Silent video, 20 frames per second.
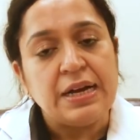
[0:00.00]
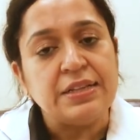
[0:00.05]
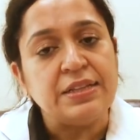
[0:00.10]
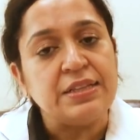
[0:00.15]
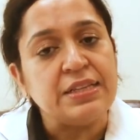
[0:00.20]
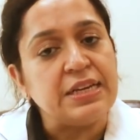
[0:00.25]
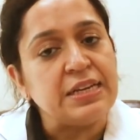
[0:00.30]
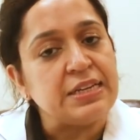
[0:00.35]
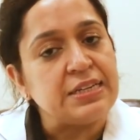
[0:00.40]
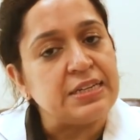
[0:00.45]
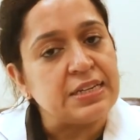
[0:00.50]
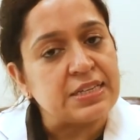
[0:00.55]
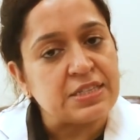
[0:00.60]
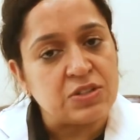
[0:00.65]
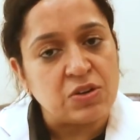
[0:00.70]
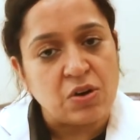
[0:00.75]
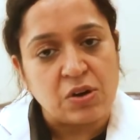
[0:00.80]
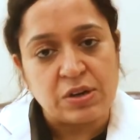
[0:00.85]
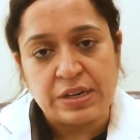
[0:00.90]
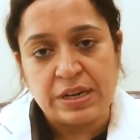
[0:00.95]
It does
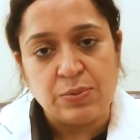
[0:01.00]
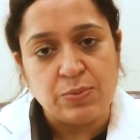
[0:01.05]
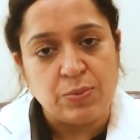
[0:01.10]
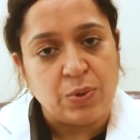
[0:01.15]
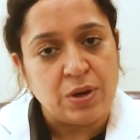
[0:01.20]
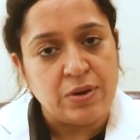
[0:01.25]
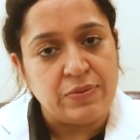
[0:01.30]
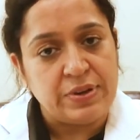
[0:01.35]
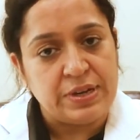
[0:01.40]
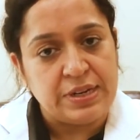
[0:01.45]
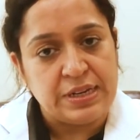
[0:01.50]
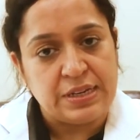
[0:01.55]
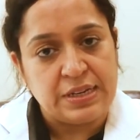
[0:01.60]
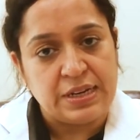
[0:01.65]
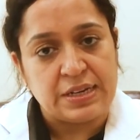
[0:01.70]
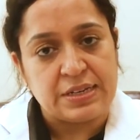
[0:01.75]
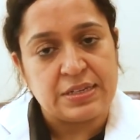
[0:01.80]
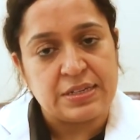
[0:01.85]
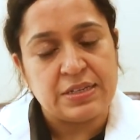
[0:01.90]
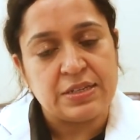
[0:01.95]
not involve any
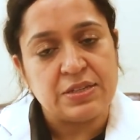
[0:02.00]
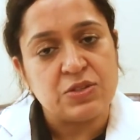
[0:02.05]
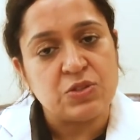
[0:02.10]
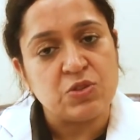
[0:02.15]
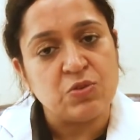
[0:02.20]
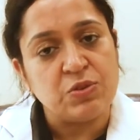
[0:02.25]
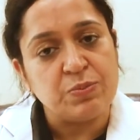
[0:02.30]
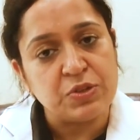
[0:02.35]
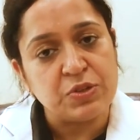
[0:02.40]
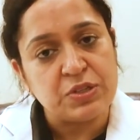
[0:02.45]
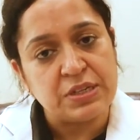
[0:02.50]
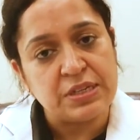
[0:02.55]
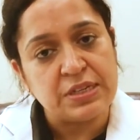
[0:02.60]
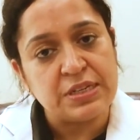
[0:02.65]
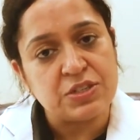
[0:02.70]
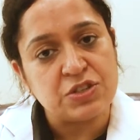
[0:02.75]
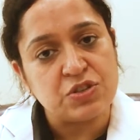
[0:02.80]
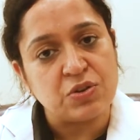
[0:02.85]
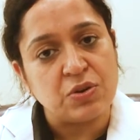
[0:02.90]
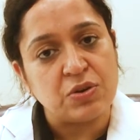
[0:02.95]
cut. So we put a
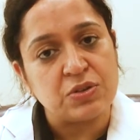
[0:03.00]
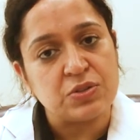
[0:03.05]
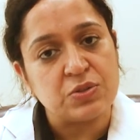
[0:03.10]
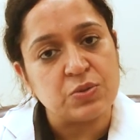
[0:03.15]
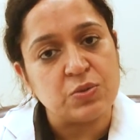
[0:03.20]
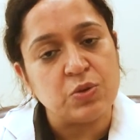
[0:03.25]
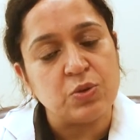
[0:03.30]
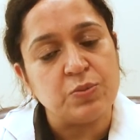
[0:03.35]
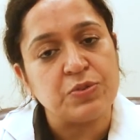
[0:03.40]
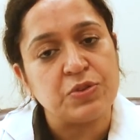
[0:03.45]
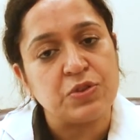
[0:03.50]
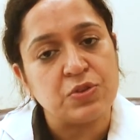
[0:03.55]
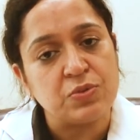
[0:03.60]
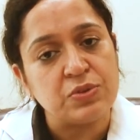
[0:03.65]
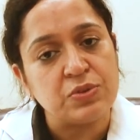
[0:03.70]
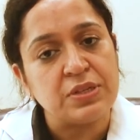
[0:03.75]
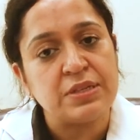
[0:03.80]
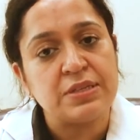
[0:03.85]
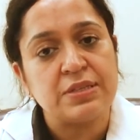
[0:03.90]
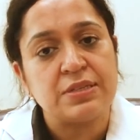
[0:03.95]
hysteroscope through
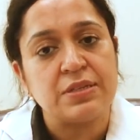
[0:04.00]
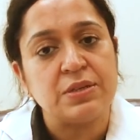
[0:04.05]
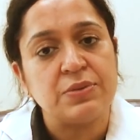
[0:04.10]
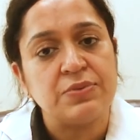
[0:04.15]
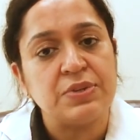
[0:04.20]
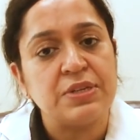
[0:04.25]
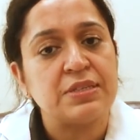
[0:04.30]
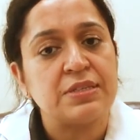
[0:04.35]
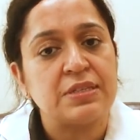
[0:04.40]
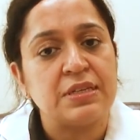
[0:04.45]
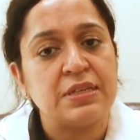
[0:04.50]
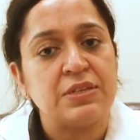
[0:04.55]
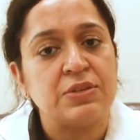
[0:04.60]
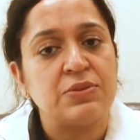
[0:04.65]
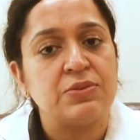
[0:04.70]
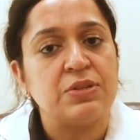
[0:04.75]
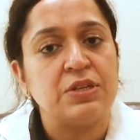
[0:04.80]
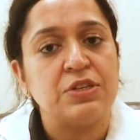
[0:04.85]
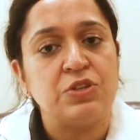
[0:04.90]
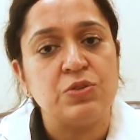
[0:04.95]
the cervix into
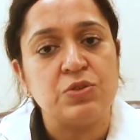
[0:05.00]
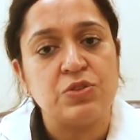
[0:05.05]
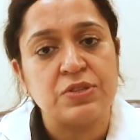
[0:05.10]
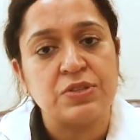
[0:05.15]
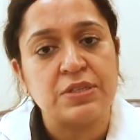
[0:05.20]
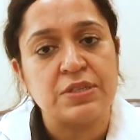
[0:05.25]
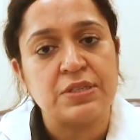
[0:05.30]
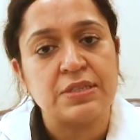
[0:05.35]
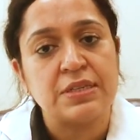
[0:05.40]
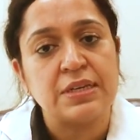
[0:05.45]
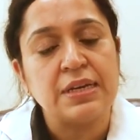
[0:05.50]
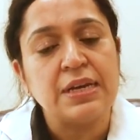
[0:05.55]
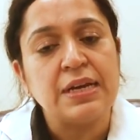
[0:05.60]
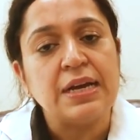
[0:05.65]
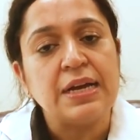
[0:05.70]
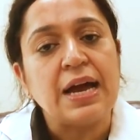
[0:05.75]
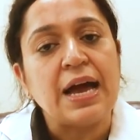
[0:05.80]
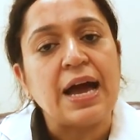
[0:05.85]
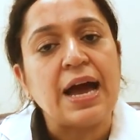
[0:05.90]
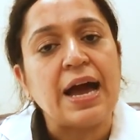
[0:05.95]
the uterus
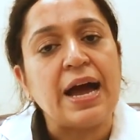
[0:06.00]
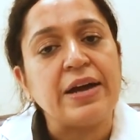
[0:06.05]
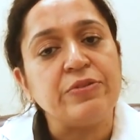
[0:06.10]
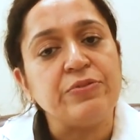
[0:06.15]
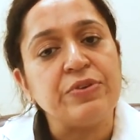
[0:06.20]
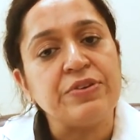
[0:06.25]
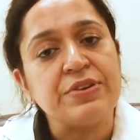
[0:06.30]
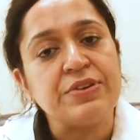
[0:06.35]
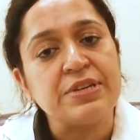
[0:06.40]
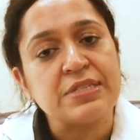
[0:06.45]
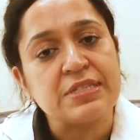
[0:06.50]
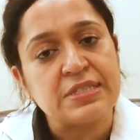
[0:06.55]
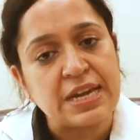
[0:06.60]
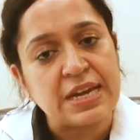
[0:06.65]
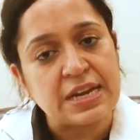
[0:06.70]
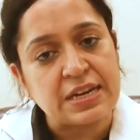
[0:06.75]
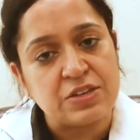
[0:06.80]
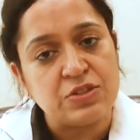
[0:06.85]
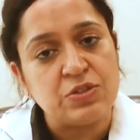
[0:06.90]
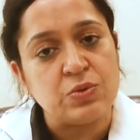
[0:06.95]
and we
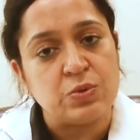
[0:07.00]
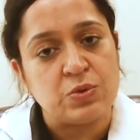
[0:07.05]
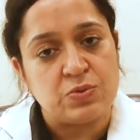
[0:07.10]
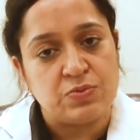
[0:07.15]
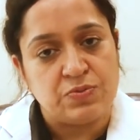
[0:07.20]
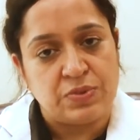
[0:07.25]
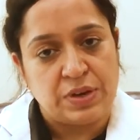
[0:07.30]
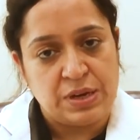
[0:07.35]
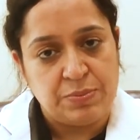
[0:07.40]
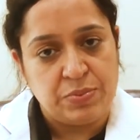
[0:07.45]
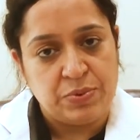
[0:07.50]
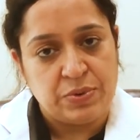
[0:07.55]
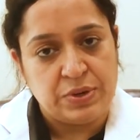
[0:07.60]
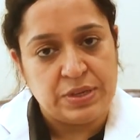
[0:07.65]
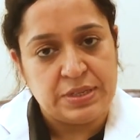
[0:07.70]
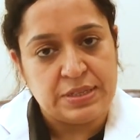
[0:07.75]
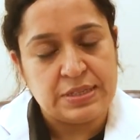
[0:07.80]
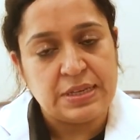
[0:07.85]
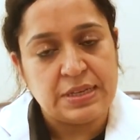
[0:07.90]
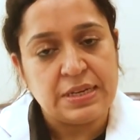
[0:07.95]
resect those
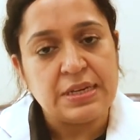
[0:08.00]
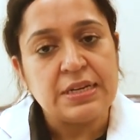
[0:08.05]
fibroids.